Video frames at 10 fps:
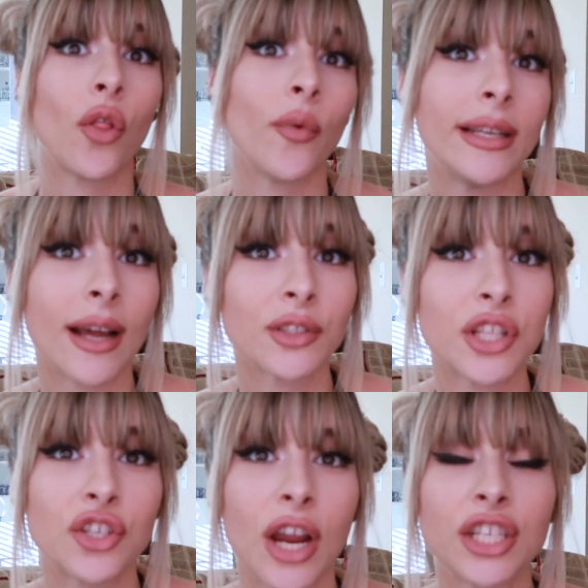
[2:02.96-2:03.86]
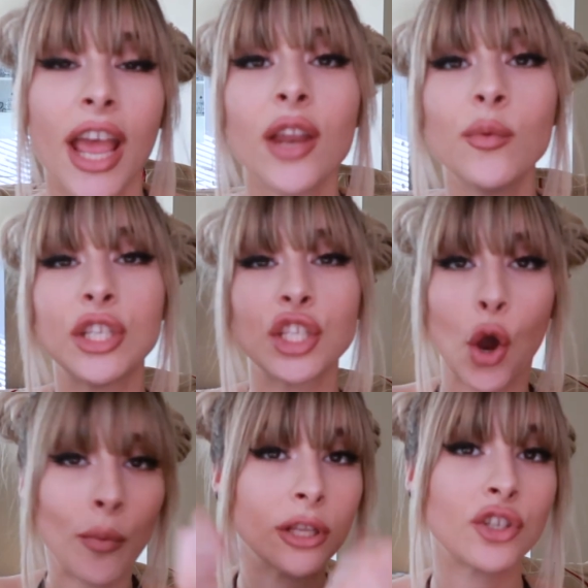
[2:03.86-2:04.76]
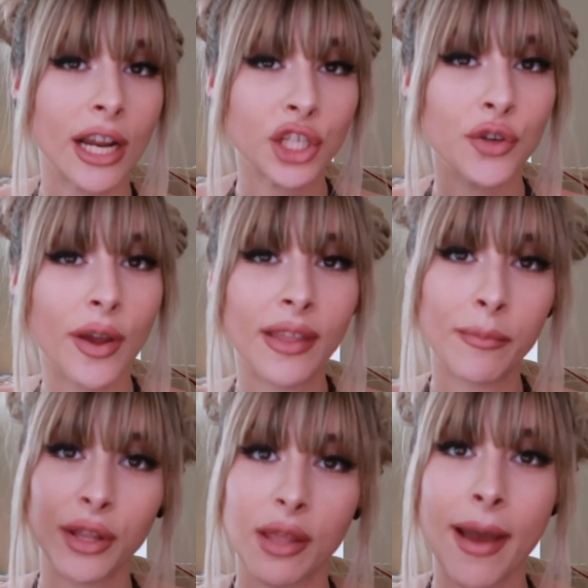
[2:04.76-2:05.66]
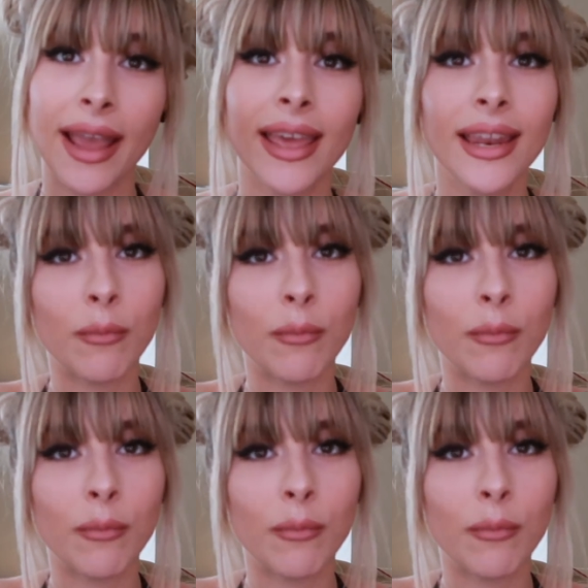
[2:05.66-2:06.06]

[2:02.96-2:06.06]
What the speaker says: all the way down to the trash can, we just open the trash chute and then put the bag in,